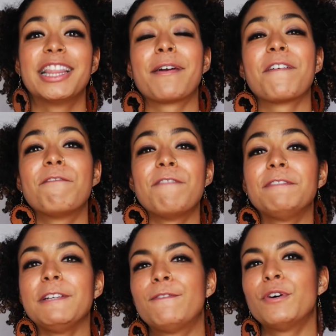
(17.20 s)
There are
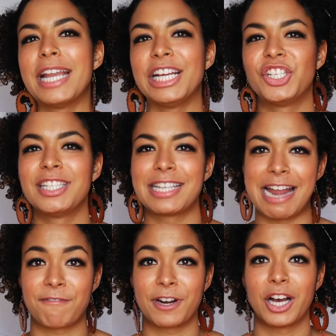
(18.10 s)
54 nations in
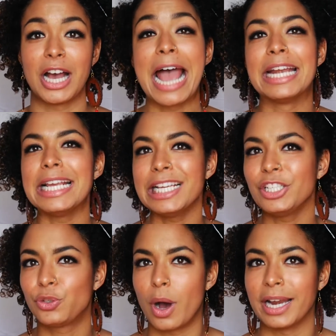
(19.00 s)
Africa and
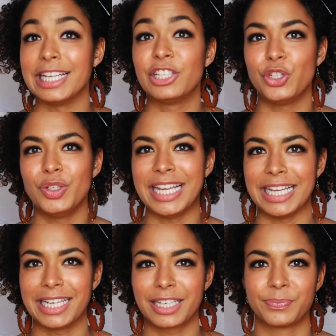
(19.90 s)
each one is
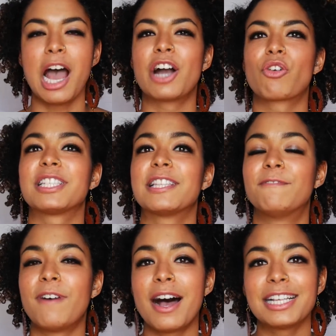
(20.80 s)
unique. Across the
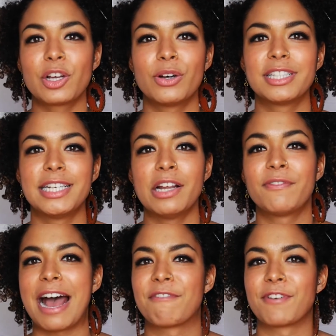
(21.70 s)
vast continent of
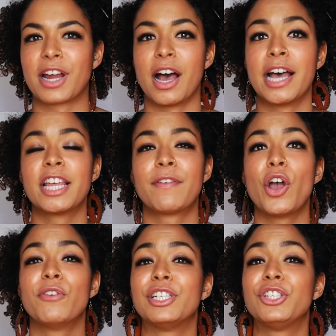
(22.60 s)
Africa, there are
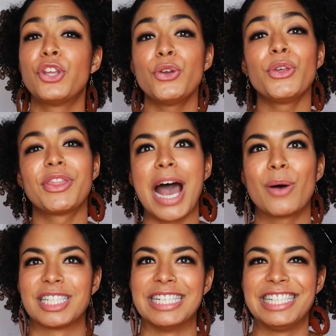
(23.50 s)
over
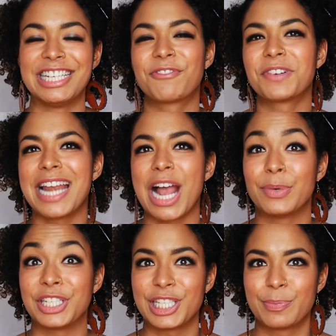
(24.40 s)
2,000 different
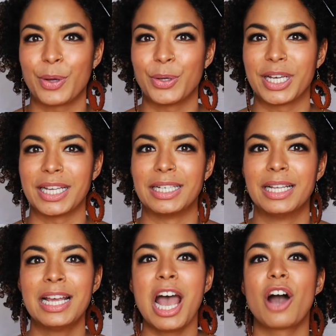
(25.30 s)
languages spoken,
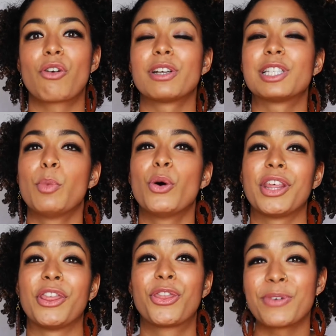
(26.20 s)
across more
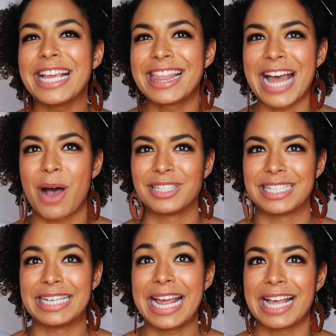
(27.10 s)
than
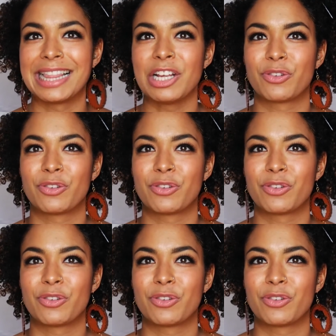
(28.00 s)
3,000 ethnic